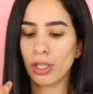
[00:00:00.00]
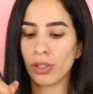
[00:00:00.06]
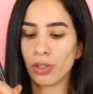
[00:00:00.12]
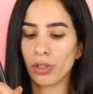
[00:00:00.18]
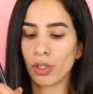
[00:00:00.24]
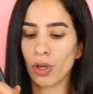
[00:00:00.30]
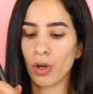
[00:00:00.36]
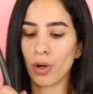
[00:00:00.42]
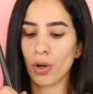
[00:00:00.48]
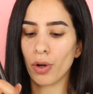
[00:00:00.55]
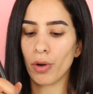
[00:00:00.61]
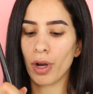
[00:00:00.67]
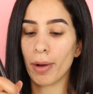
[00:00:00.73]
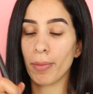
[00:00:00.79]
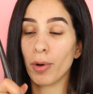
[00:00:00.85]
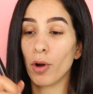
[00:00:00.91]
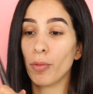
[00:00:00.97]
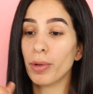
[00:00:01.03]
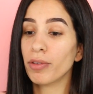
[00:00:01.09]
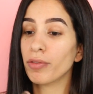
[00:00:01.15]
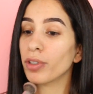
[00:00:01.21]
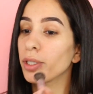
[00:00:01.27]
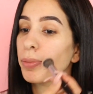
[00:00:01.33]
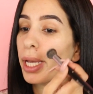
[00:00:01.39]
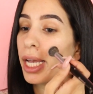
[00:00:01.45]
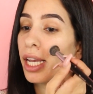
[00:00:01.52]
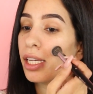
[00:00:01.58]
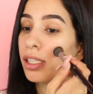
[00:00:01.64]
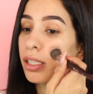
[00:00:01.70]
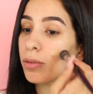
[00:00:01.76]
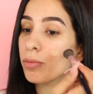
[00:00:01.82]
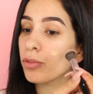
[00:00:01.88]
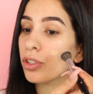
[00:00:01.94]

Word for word: so I'm hoping for the best.